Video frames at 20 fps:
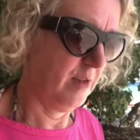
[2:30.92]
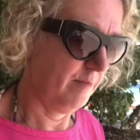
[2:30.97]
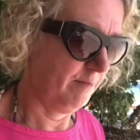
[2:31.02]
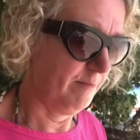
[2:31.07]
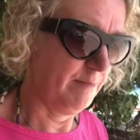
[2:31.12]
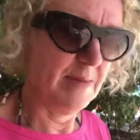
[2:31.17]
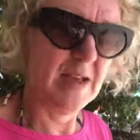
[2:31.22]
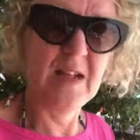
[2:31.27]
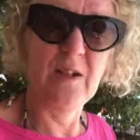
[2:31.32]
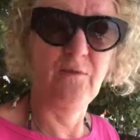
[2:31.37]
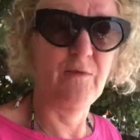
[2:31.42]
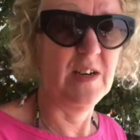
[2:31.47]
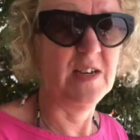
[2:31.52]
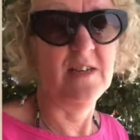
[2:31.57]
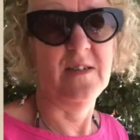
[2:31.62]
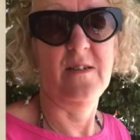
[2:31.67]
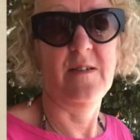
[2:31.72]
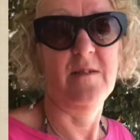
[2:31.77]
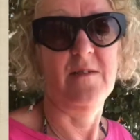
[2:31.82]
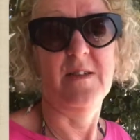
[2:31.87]
male
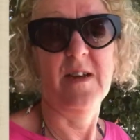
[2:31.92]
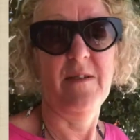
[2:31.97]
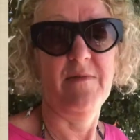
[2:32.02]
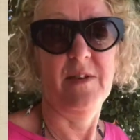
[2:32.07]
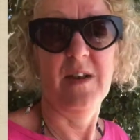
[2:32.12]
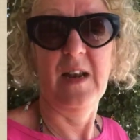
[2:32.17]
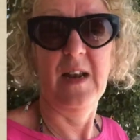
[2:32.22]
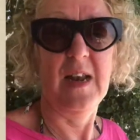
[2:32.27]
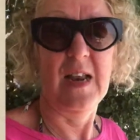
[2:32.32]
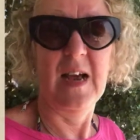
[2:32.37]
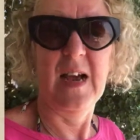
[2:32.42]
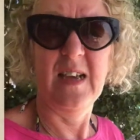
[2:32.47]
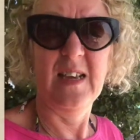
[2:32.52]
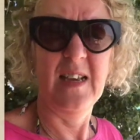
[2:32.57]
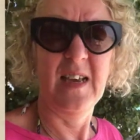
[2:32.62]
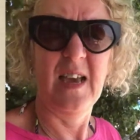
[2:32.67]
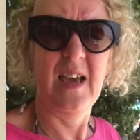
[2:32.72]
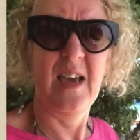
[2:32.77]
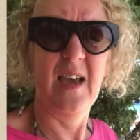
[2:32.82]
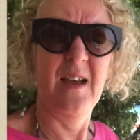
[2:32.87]
readers will definitely
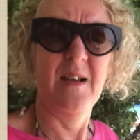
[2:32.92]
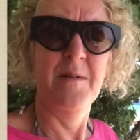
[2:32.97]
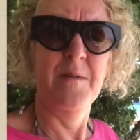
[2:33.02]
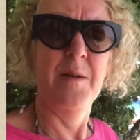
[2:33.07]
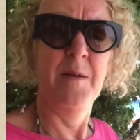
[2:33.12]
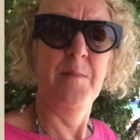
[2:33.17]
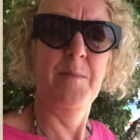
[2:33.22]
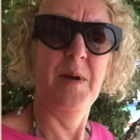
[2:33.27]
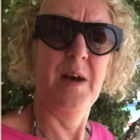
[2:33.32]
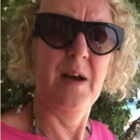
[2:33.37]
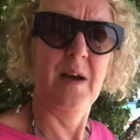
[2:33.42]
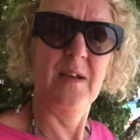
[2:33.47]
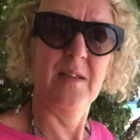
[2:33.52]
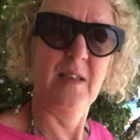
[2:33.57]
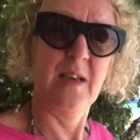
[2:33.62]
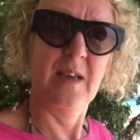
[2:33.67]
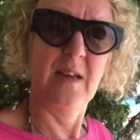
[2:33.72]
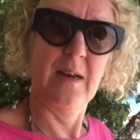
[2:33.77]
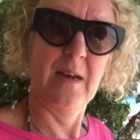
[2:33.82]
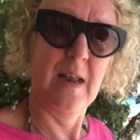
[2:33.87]
like it, but I
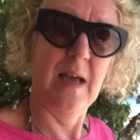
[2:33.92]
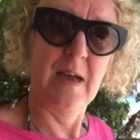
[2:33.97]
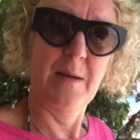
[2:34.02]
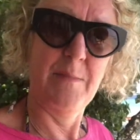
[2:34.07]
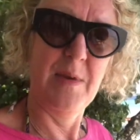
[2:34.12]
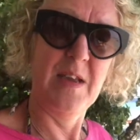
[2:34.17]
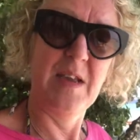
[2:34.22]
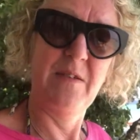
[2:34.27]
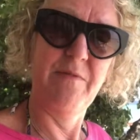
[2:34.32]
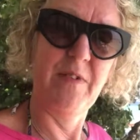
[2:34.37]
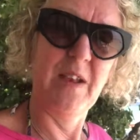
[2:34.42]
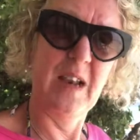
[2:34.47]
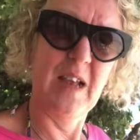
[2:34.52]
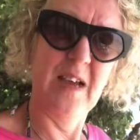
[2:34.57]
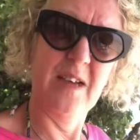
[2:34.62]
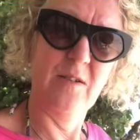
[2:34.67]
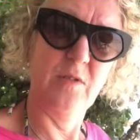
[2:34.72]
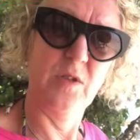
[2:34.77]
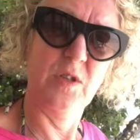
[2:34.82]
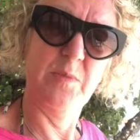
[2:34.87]
think, like me, if you
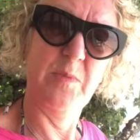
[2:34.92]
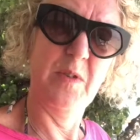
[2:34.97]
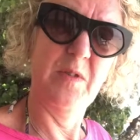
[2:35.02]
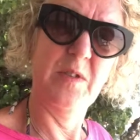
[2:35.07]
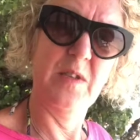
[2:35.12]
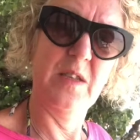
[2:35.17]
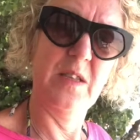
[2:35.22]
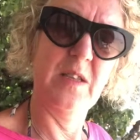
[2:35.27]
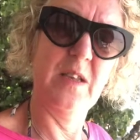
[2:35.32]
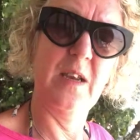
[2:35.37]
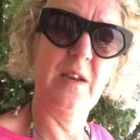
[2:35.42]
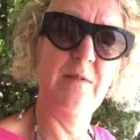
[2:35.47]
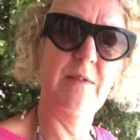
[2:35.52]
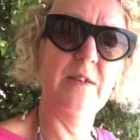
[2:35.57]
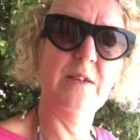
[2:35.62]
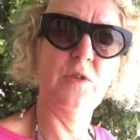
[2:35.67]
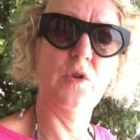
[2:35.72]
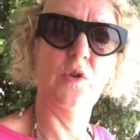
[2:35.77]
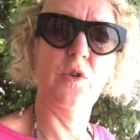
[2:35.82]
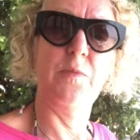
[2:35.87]
like conspiracy
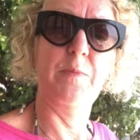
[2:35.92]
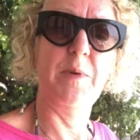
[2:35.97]
theories or